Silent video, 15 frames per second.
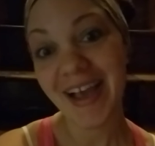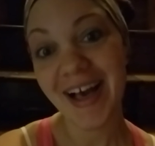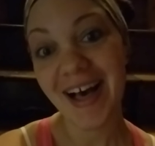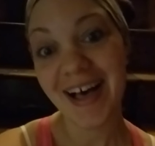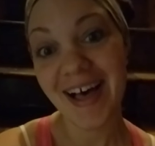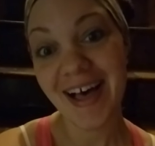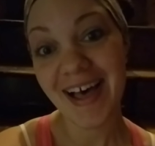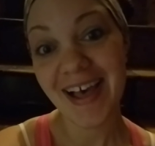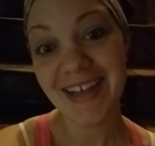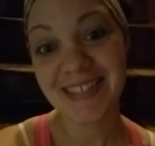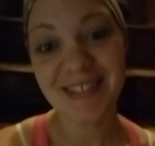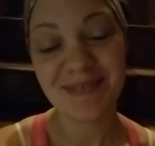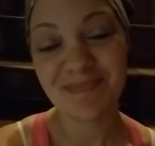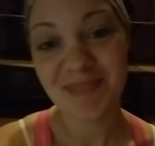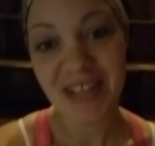
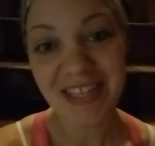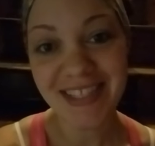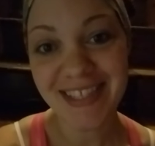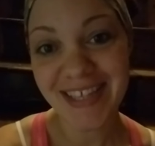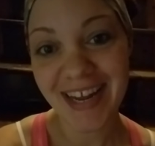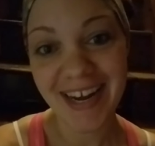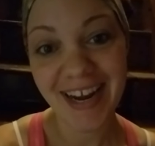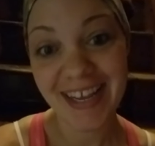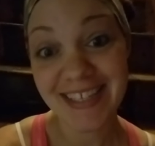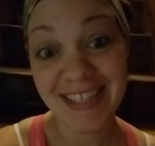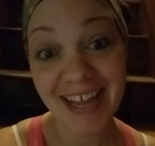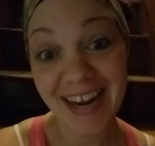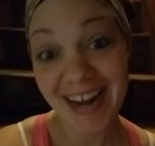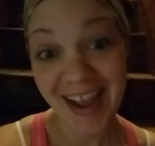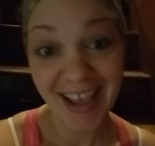guys! It's Sunday,
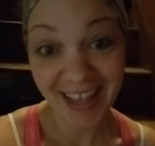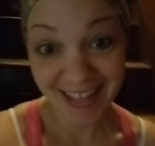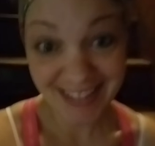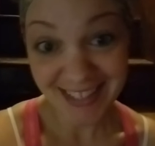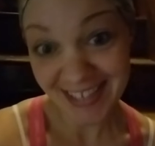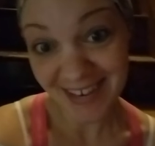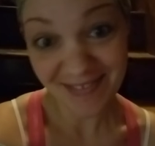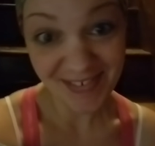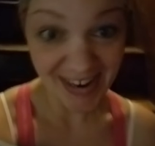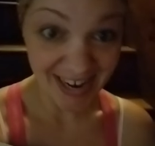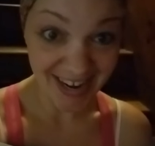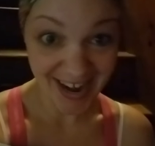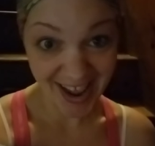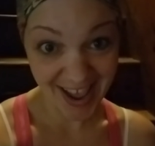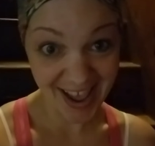Sunday, get stuff
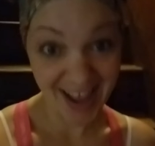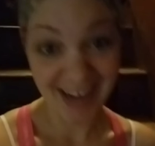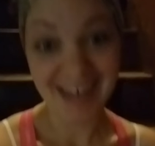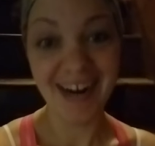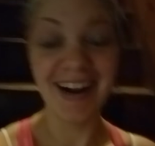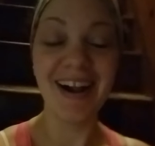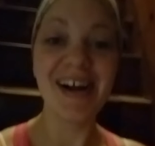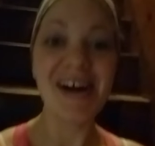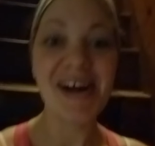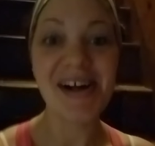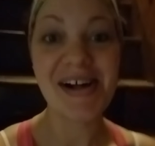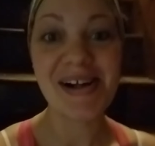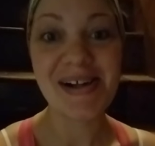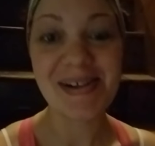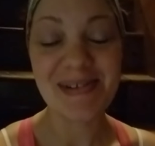done day.
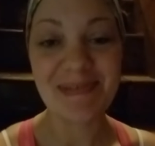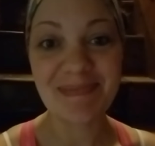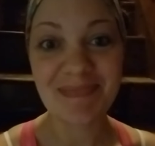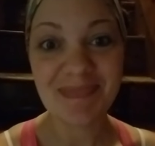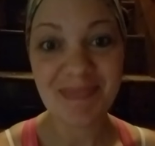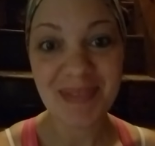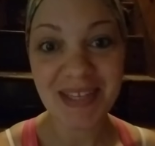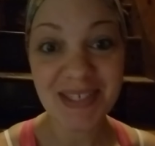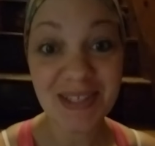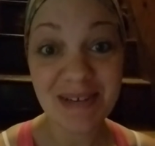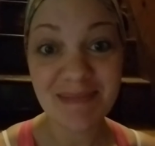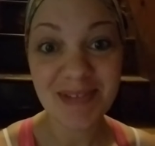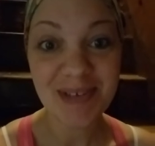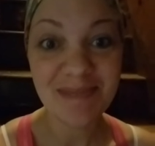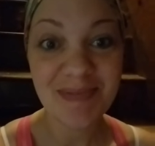Um, so
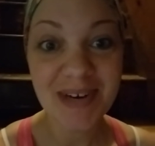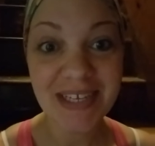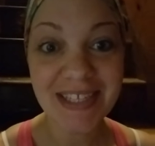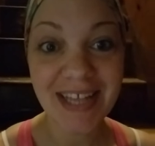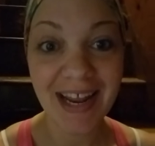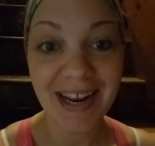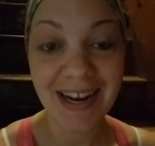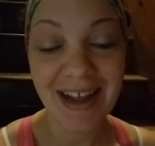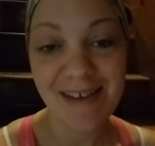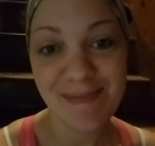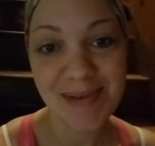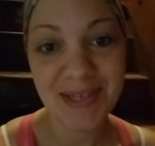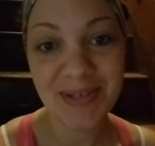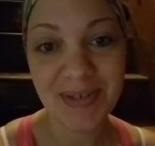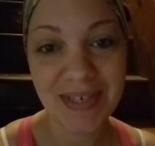I'm super excited. I've
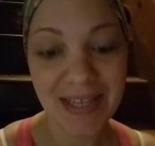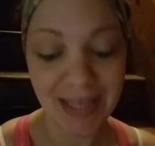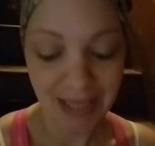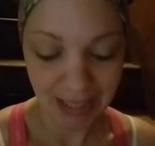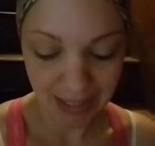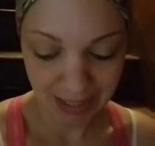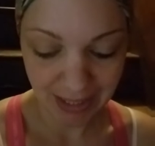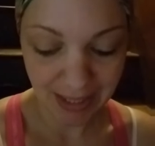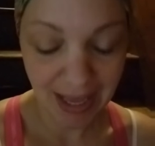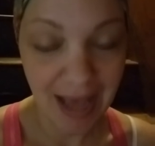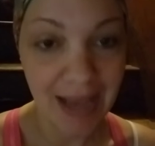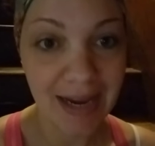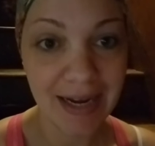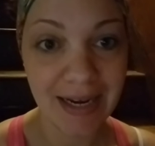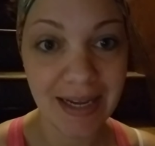been doing
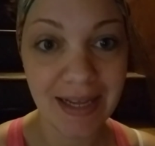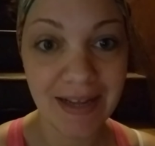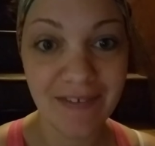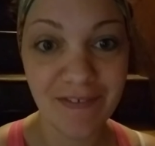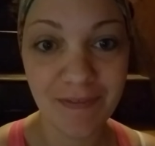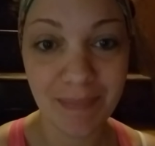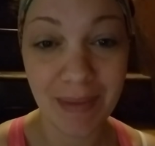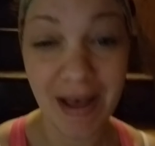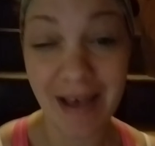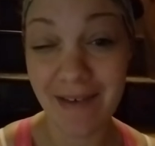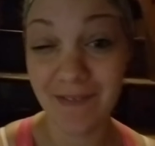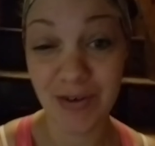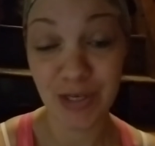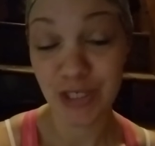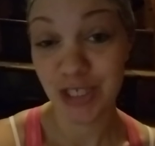kind of my
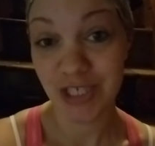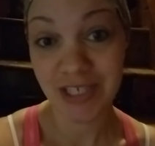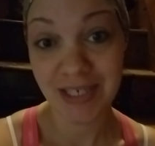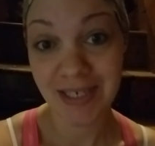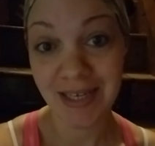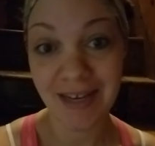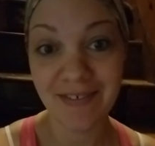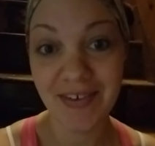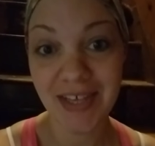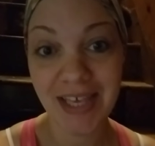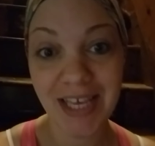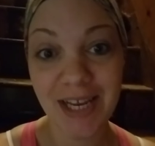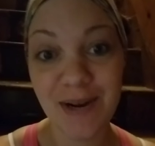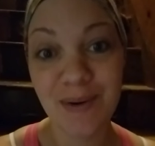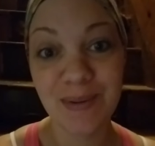version of a
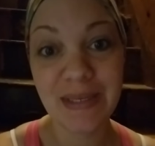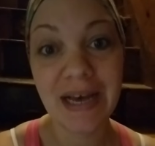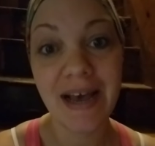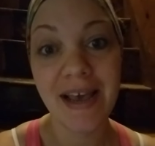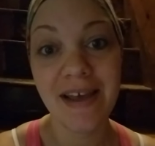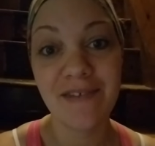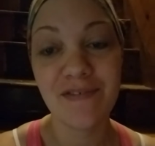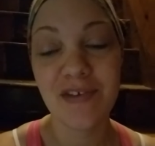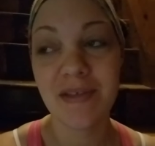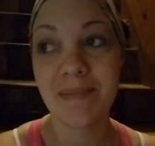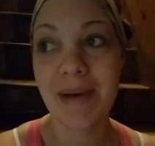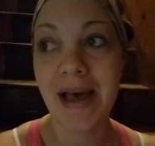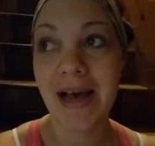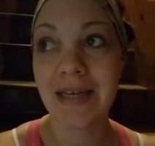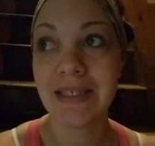keto diet for the
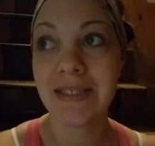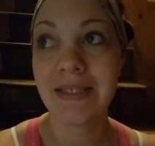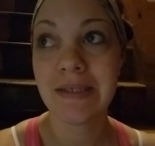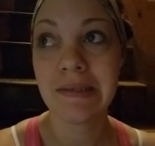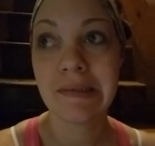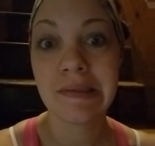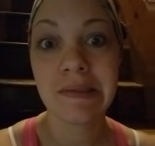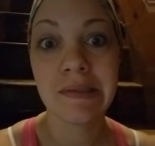past,